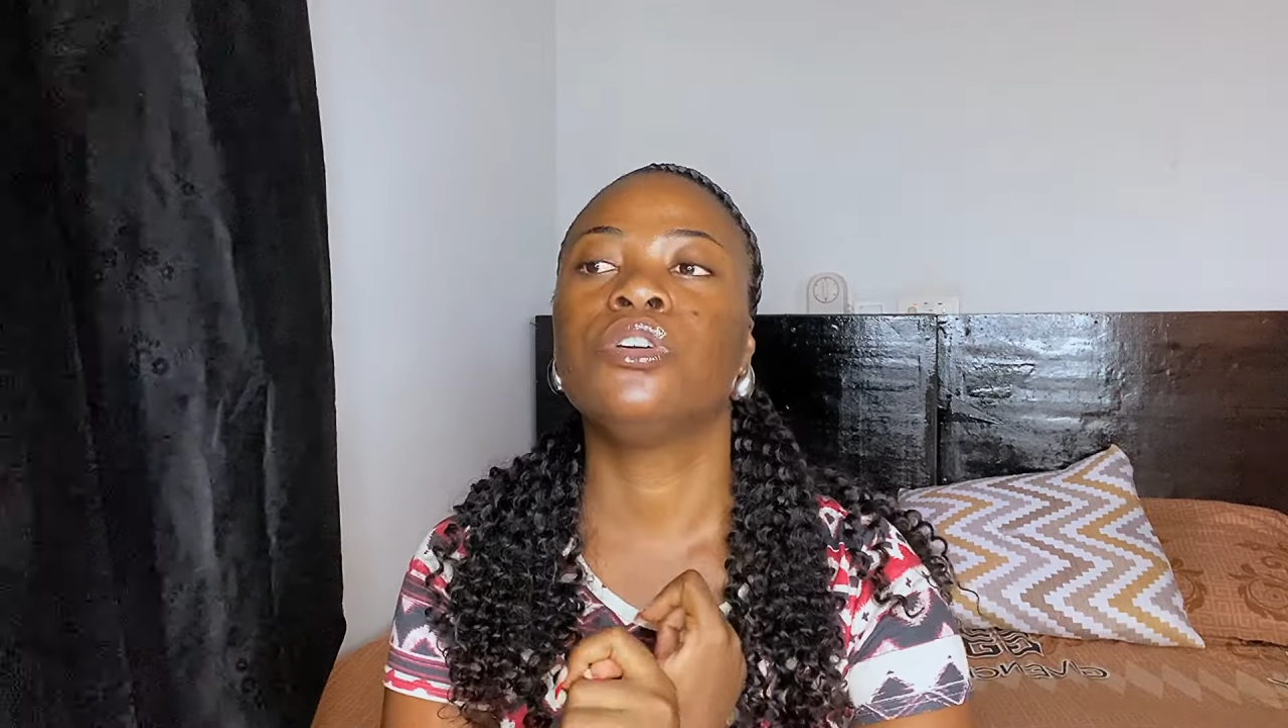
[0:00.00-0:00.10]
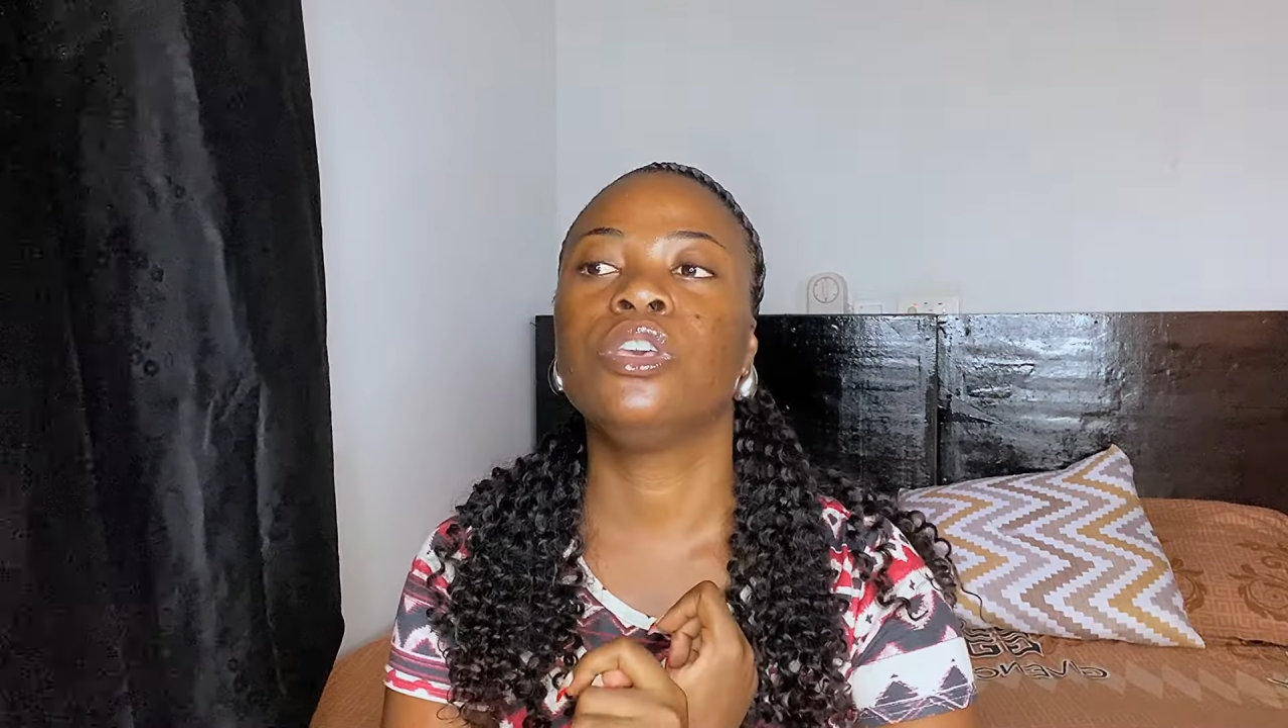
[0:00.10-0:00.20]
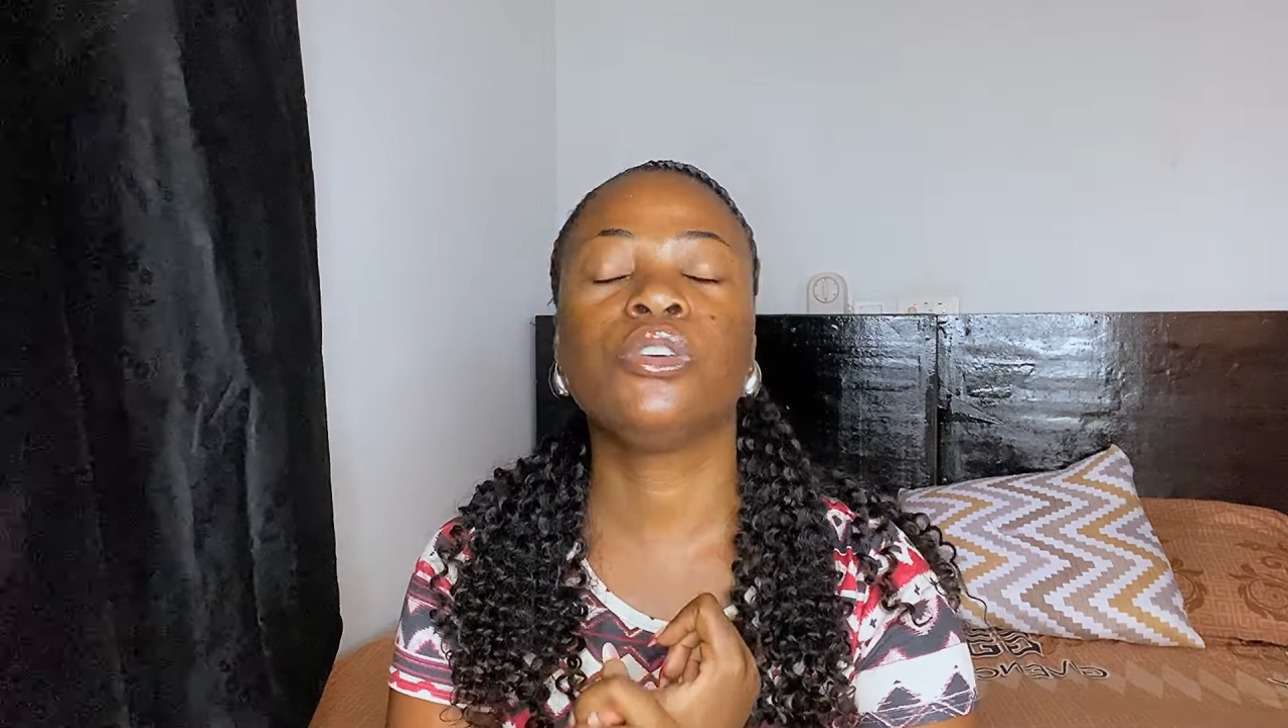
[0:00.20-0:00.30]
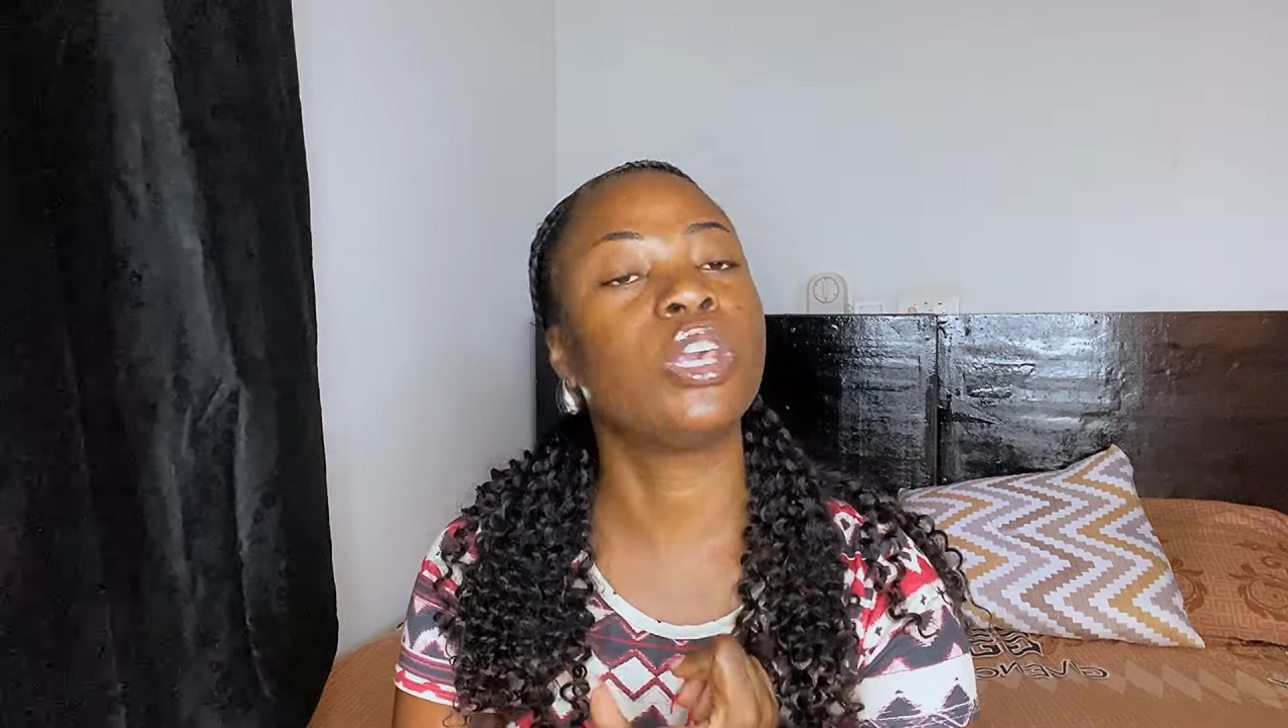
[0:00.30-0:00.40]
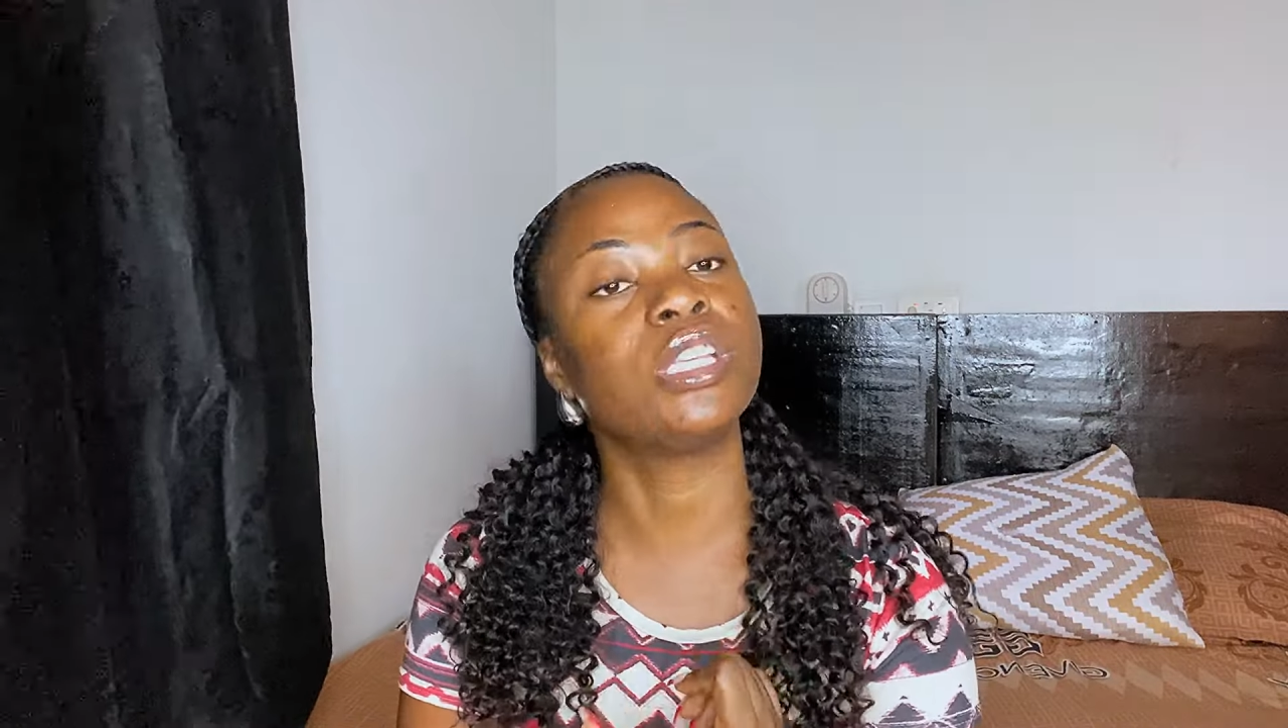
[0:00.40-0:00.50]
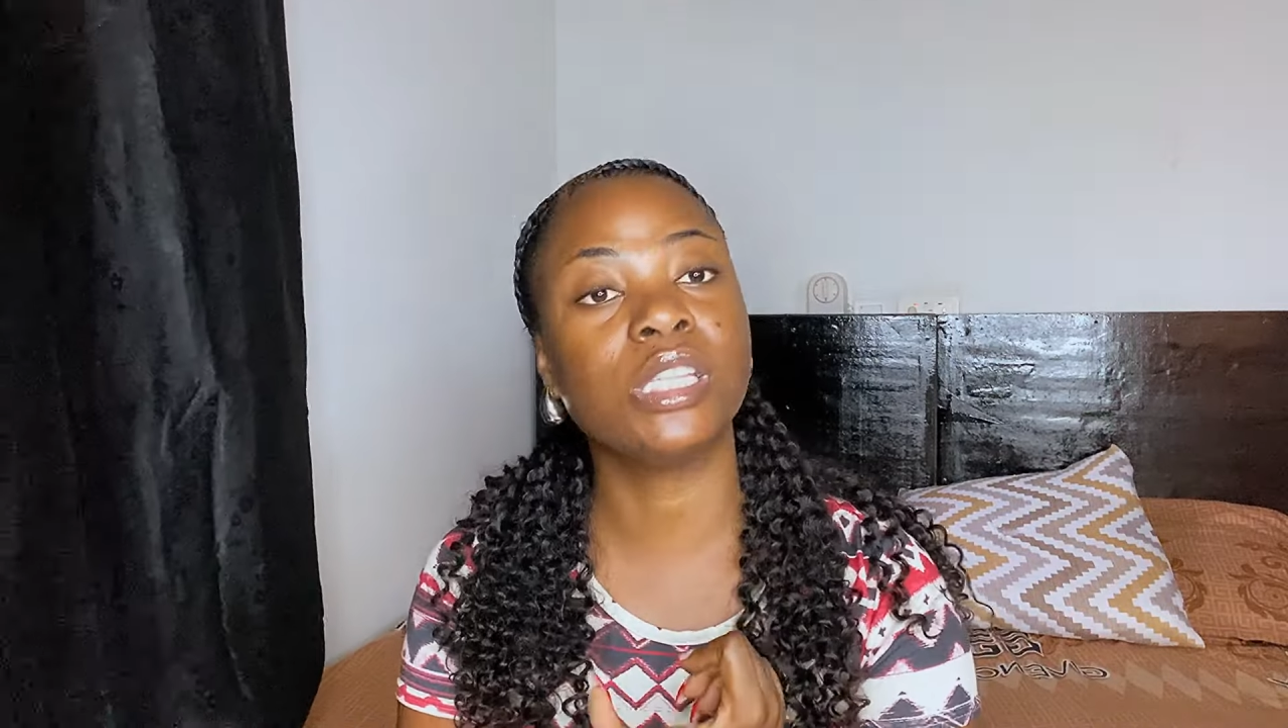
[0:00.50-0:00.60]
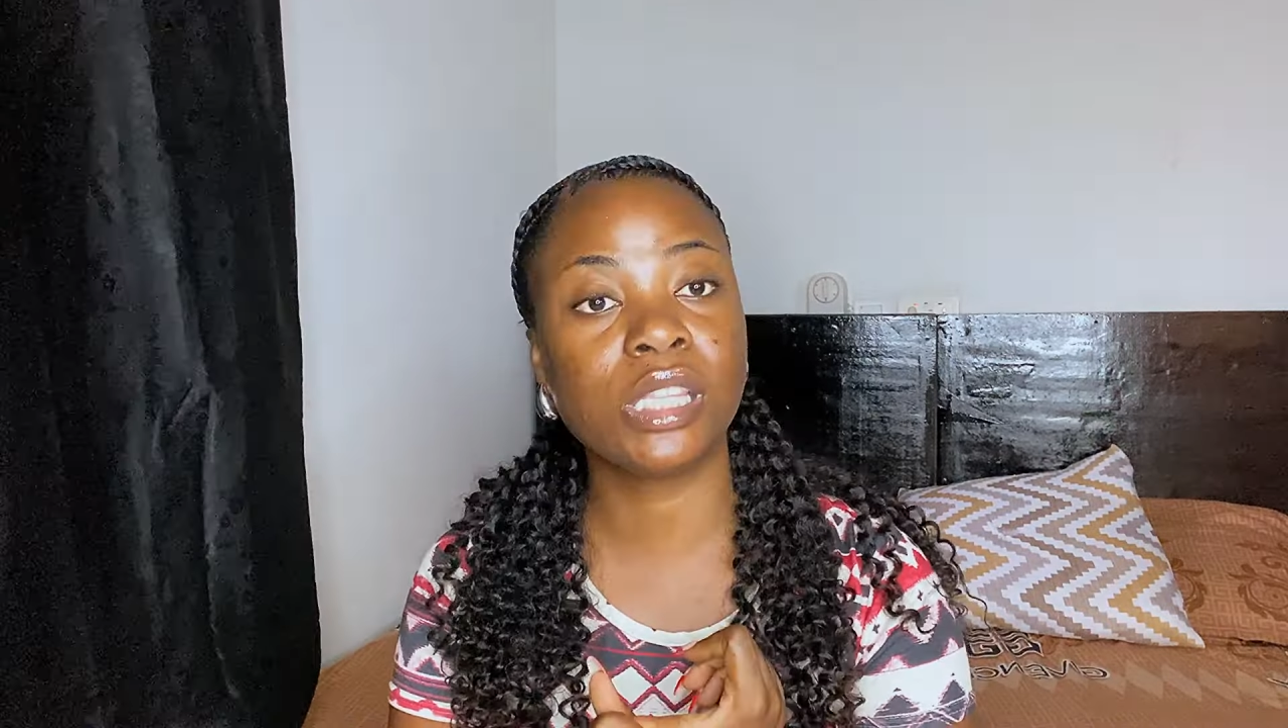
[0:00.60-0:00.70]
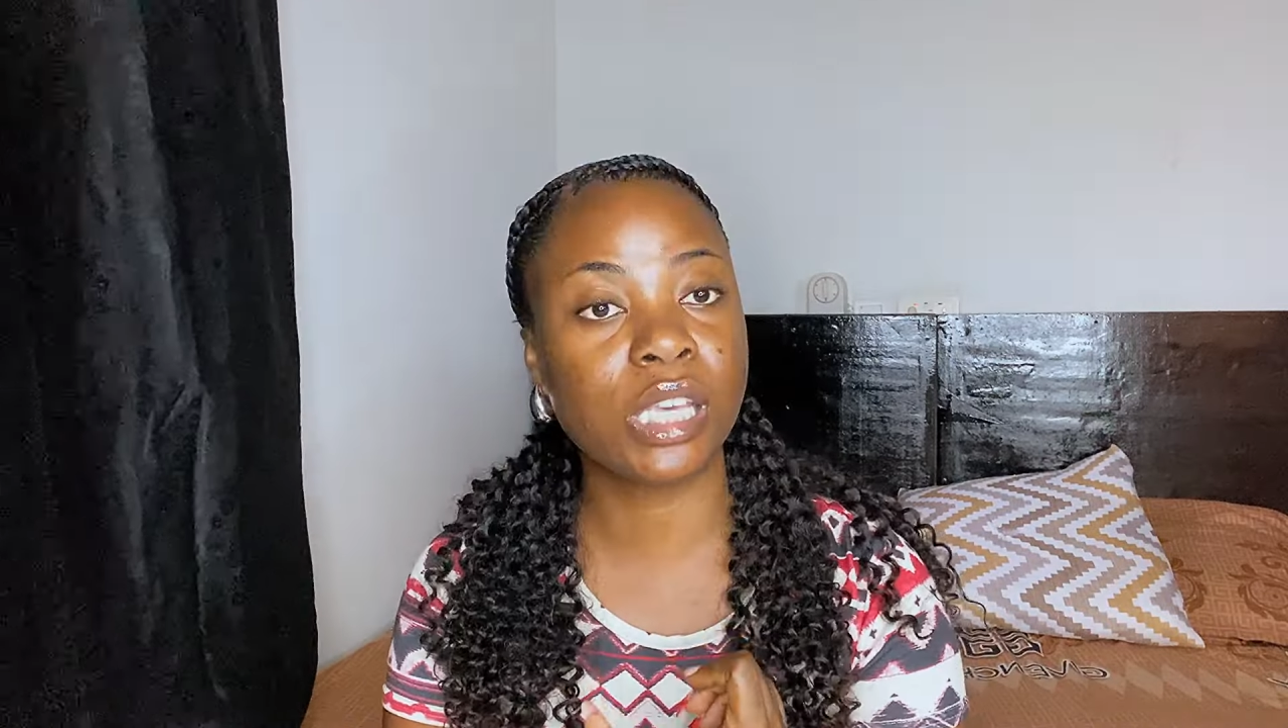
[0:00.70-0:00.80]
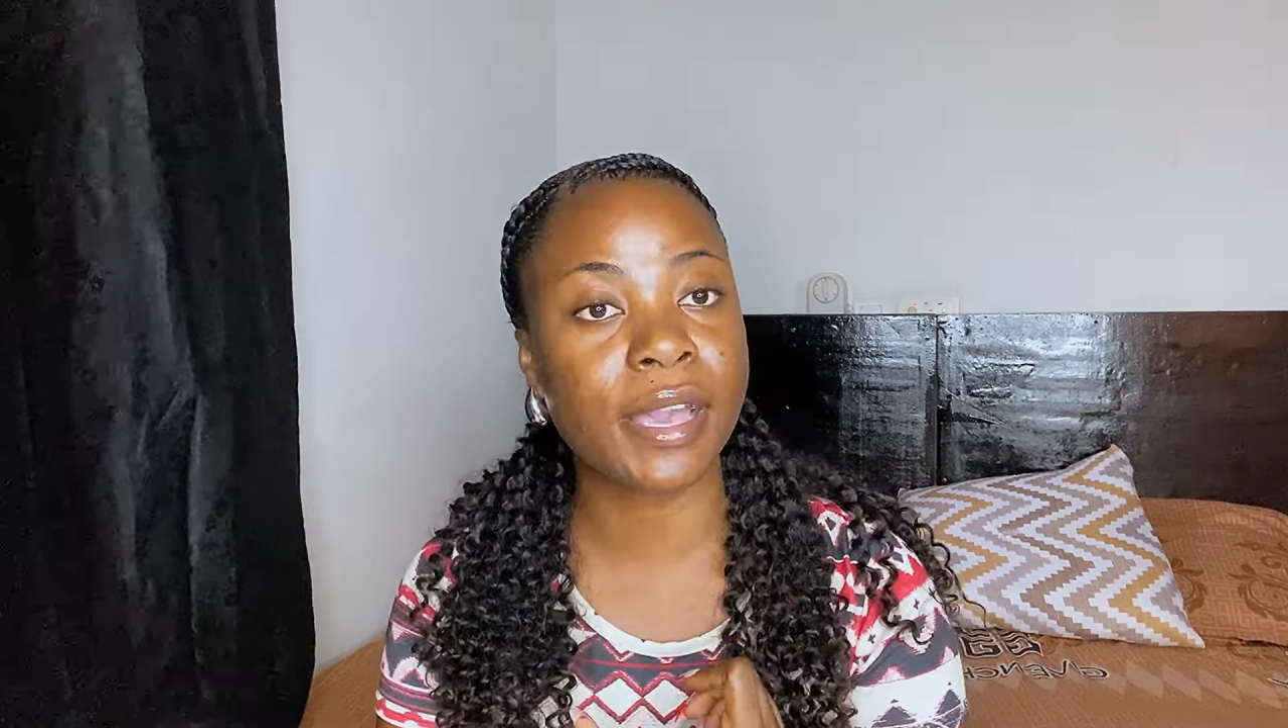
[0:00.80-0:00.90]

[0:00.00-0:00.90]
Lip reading: in case anything